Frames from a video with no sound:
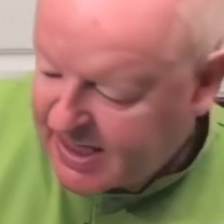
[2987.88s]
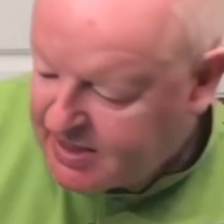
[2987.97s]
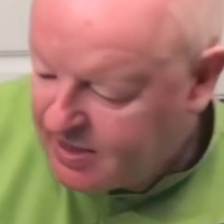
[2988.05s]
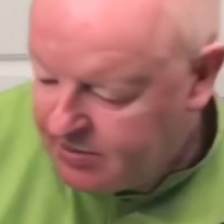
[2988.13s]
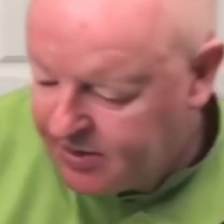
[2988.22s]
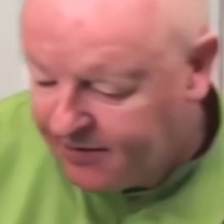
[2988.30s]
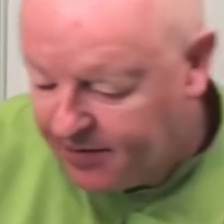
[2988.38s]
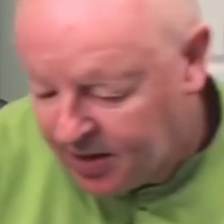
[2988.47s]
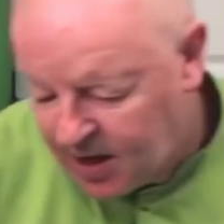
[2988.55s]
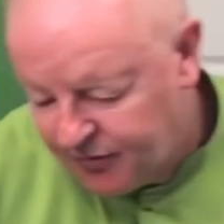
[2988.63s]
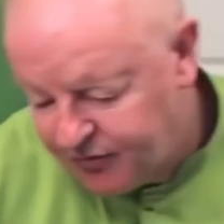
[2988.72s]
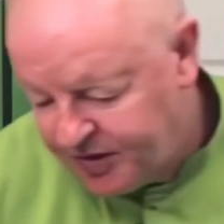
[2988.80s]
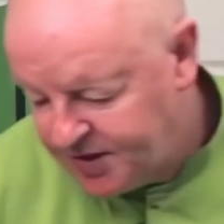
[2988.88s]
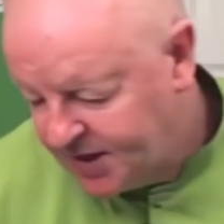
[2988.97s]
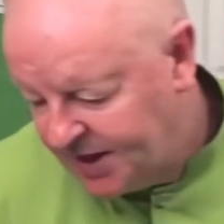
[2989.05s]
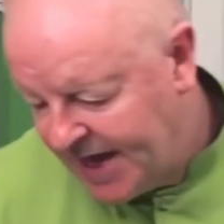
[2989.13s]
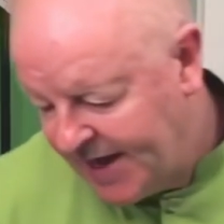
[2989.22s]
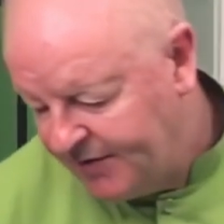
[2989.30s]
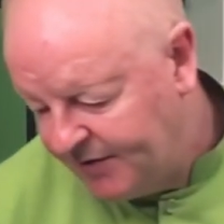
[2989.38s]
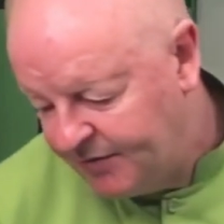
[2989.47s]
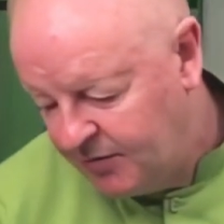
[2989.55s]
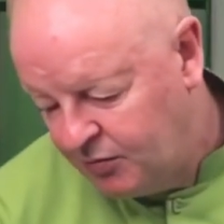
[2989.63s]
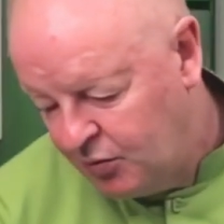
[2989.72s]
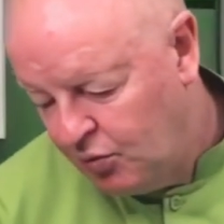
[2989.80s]
so different countries are going to have
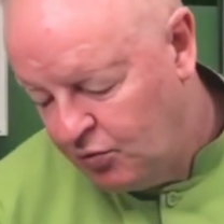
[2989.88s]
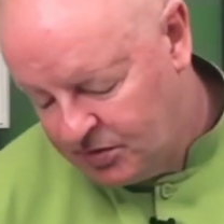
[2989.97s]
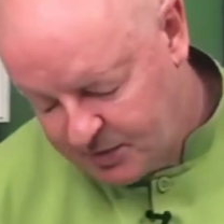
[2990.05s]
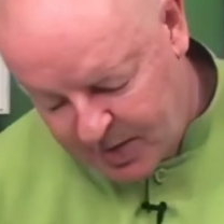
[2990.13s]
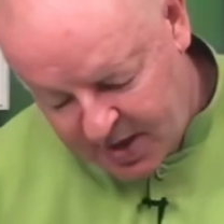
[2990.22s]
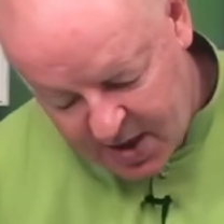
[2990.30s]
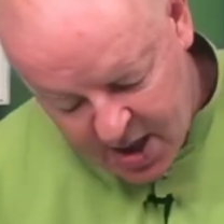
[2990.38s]
different rules. But